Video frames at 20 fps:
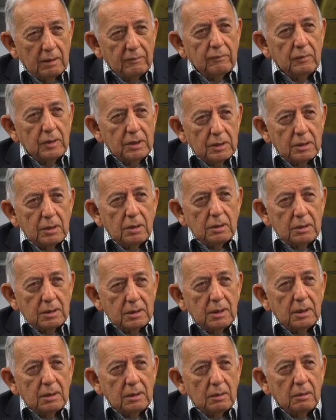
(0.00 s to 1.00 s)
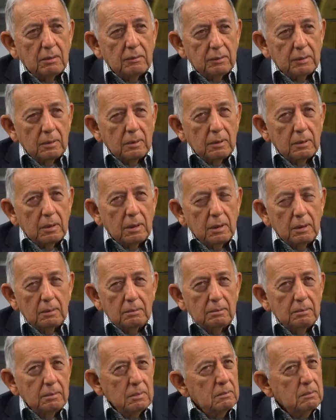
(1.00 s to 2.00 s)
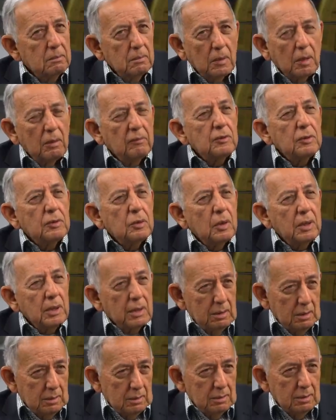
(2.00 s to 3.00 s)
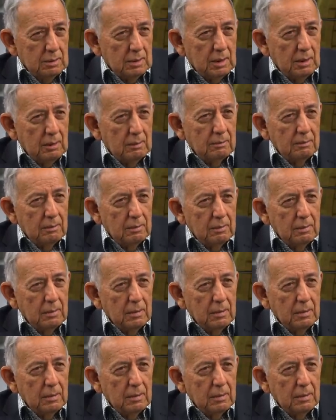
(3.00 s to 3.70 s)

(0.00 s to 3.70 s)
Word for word: I've researched it over, uh, over 20 years now.